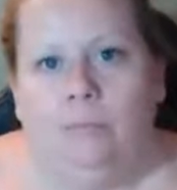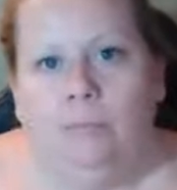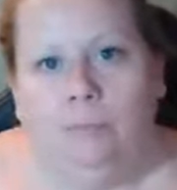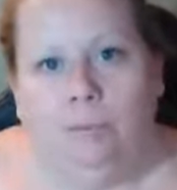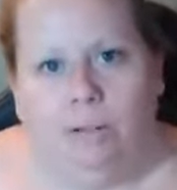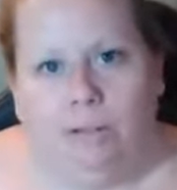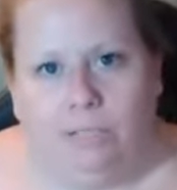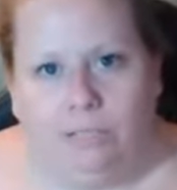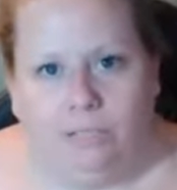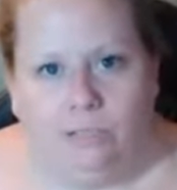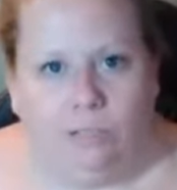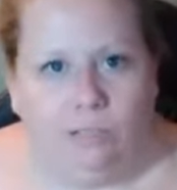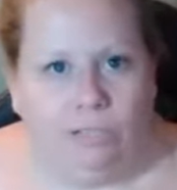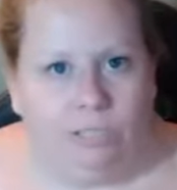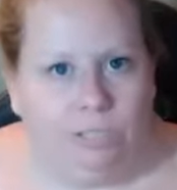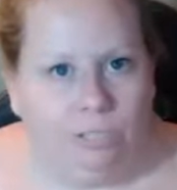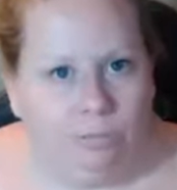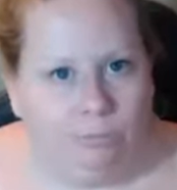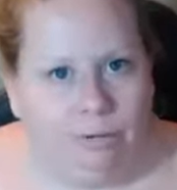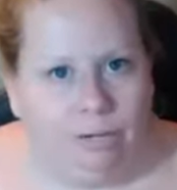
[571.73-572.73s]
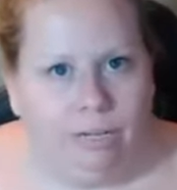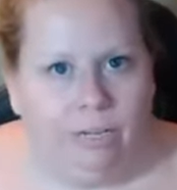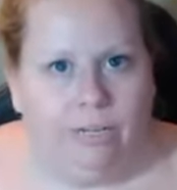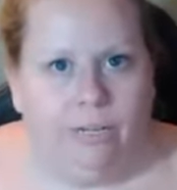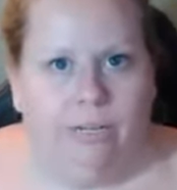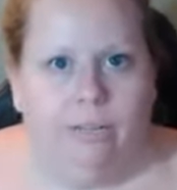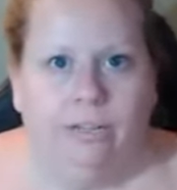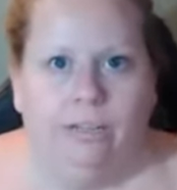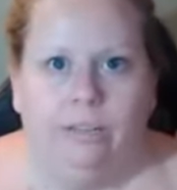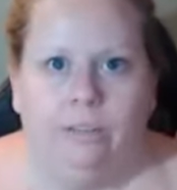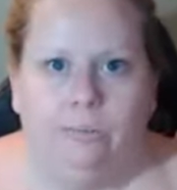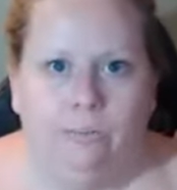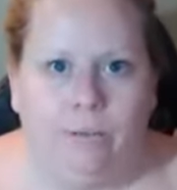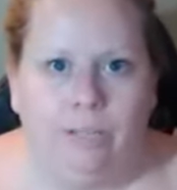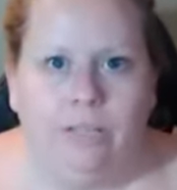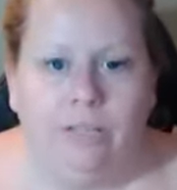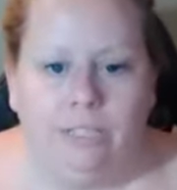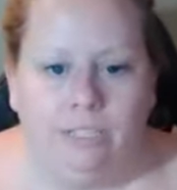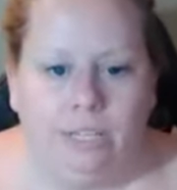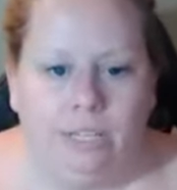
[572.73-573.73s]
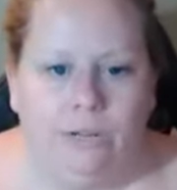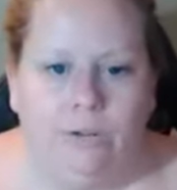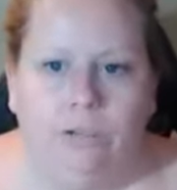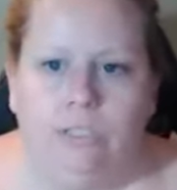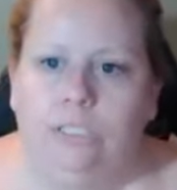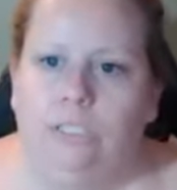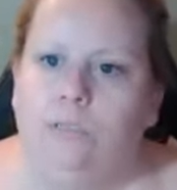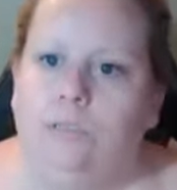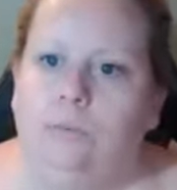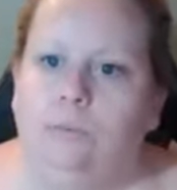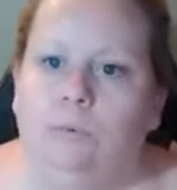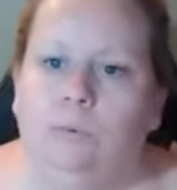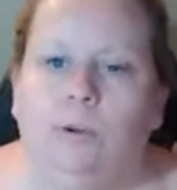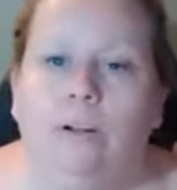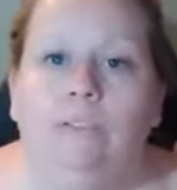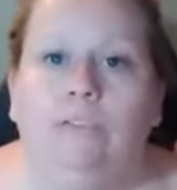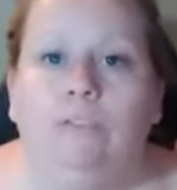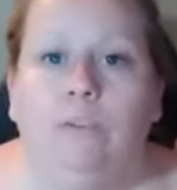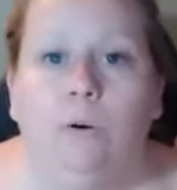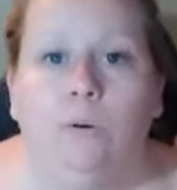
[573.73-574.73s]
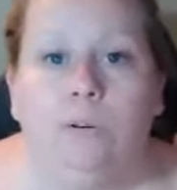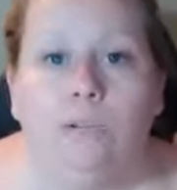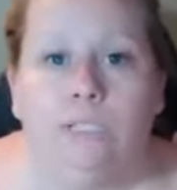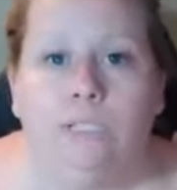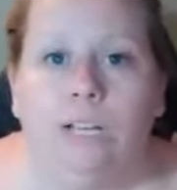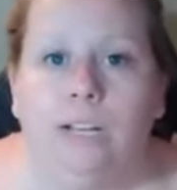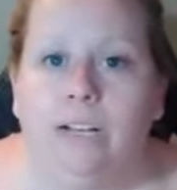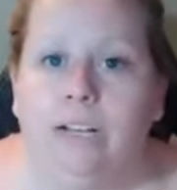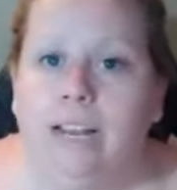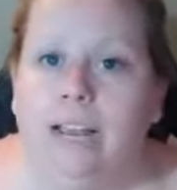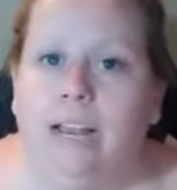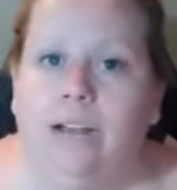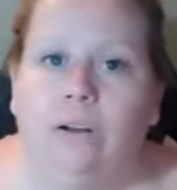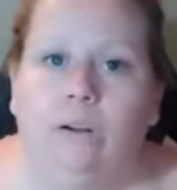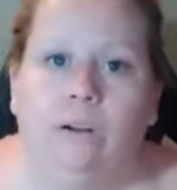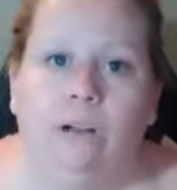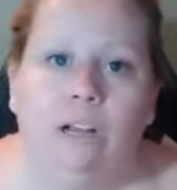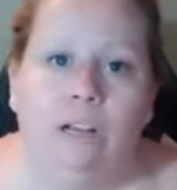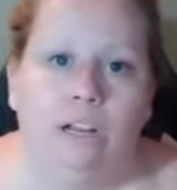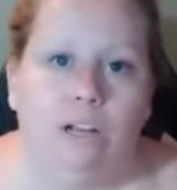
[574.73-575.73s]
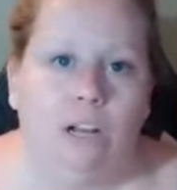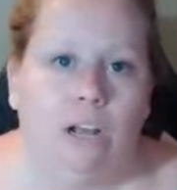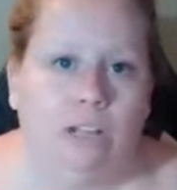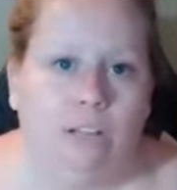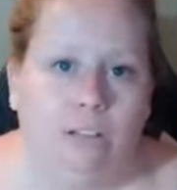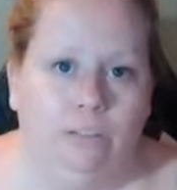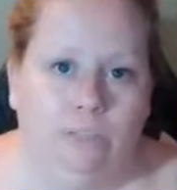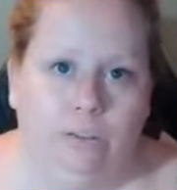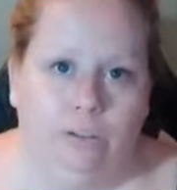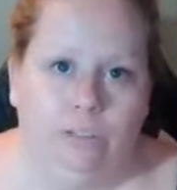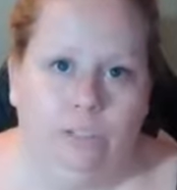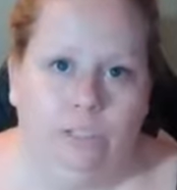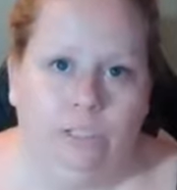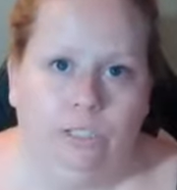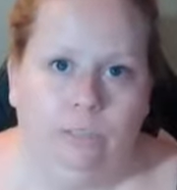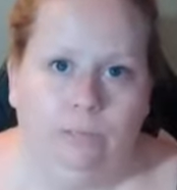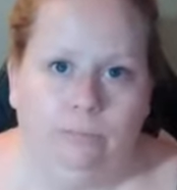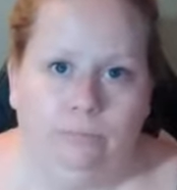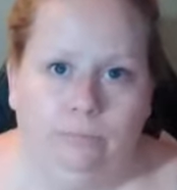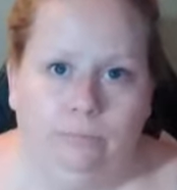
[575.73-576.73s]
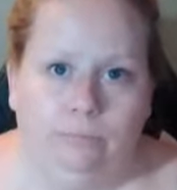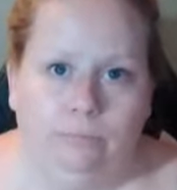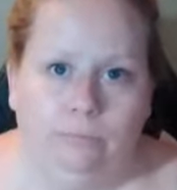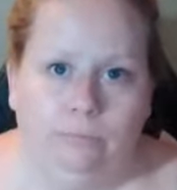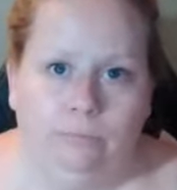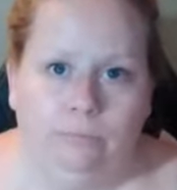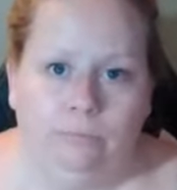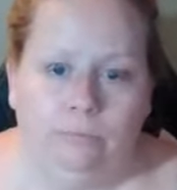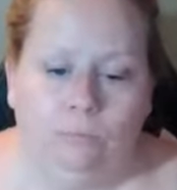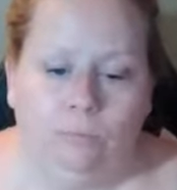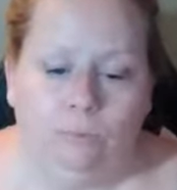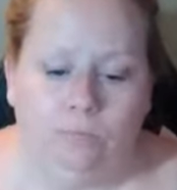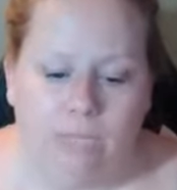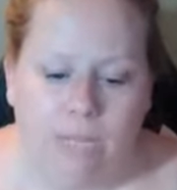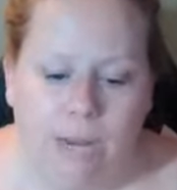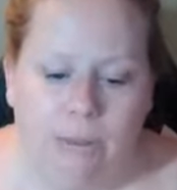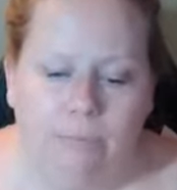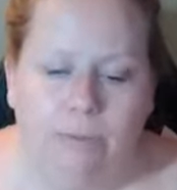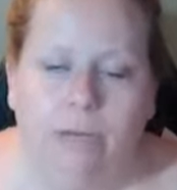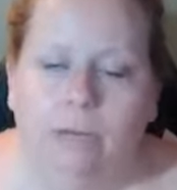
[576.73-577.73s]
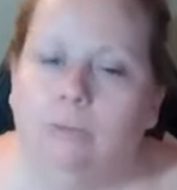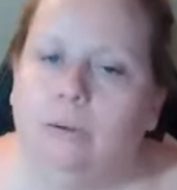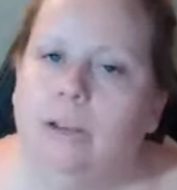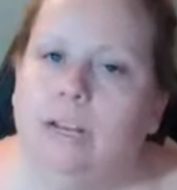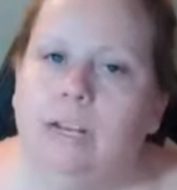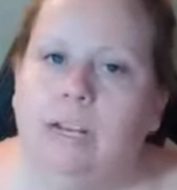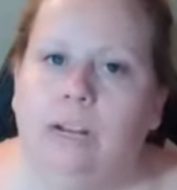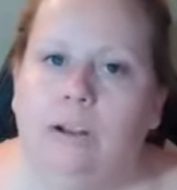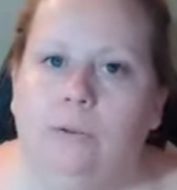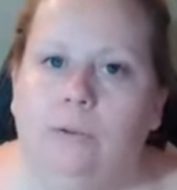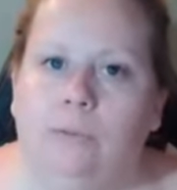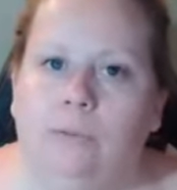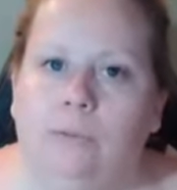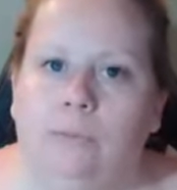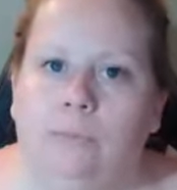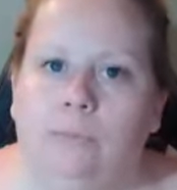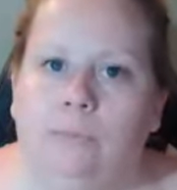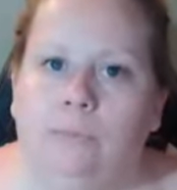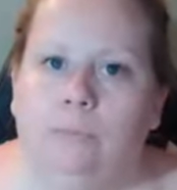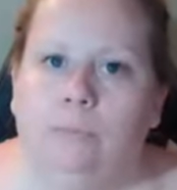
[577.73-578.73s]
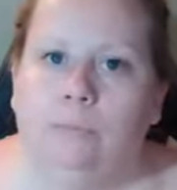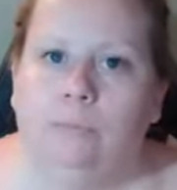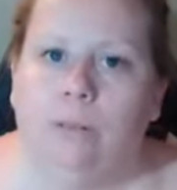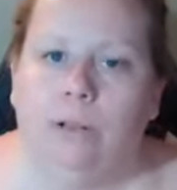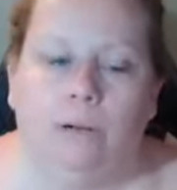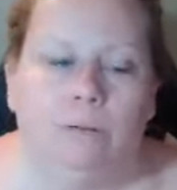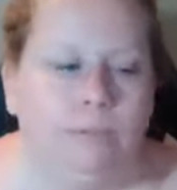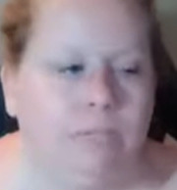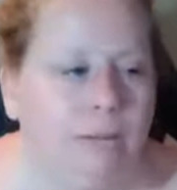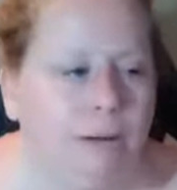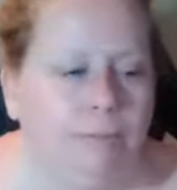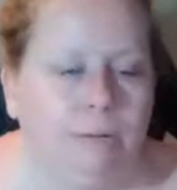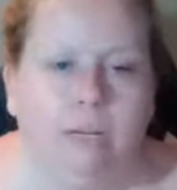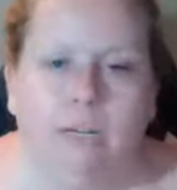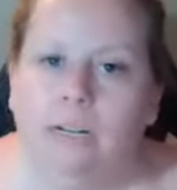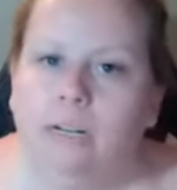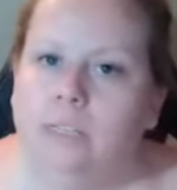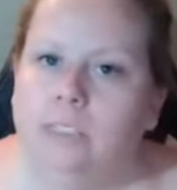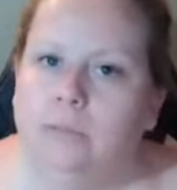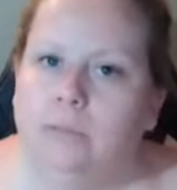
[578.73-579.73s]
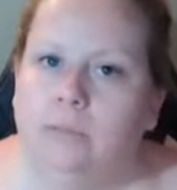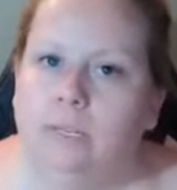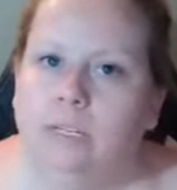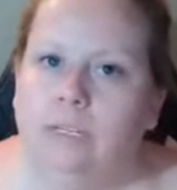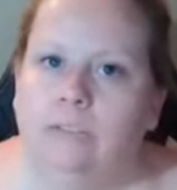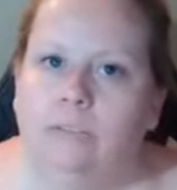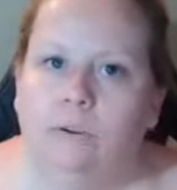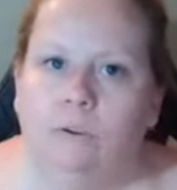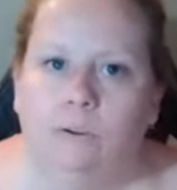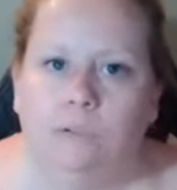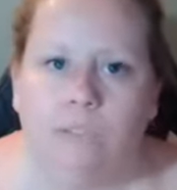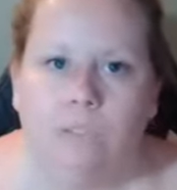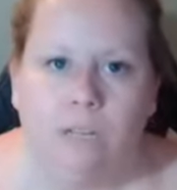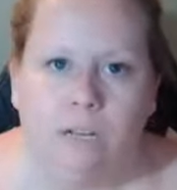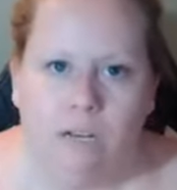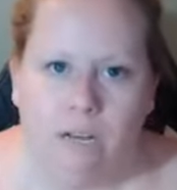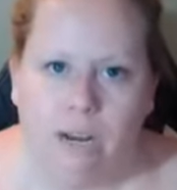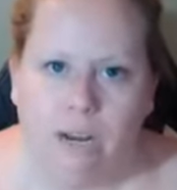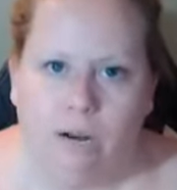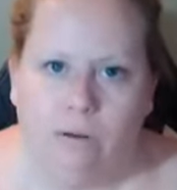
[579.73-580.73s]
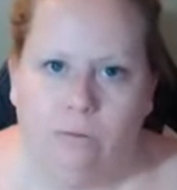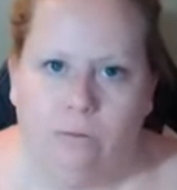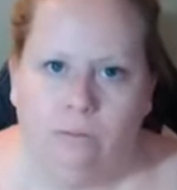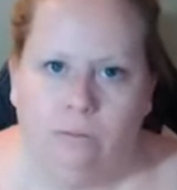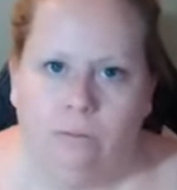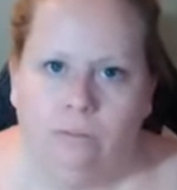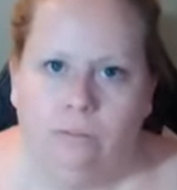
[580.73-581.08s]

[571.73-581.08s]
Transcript: but these are just three things that you can do. Number one, focus on now, not the future. What's happening right now, not what's happening next week. Focus on now.